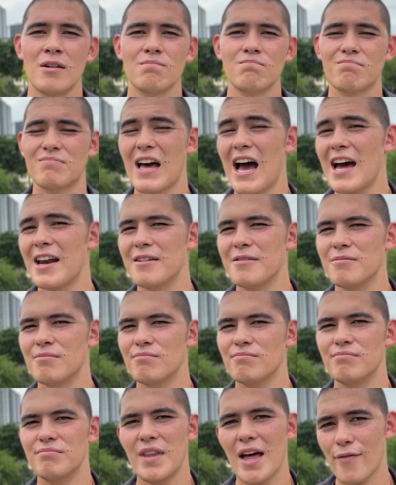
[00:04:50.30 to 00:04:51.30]
That
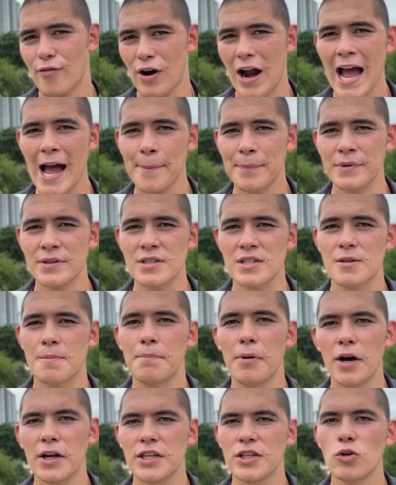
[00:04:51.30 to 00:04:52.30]
never happens,
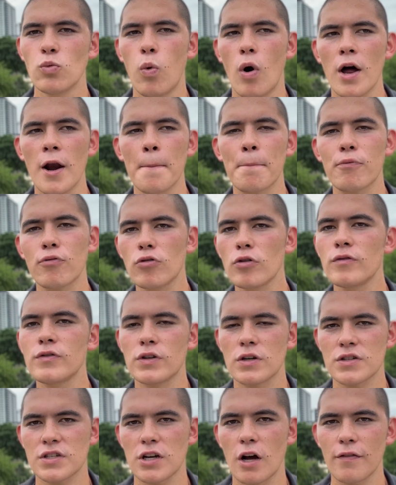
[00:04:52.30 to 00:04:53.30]
but you want to prove to
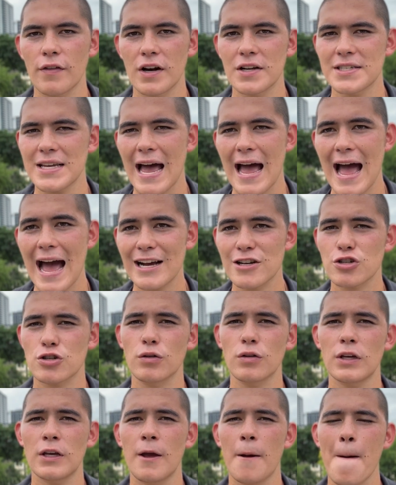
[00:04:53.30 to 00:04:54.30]
yourself that it's
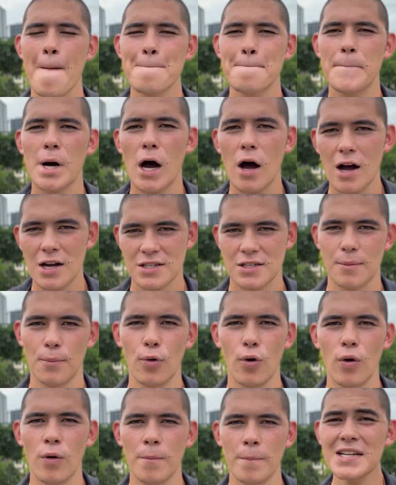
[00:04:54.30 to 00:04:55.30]
actually possible.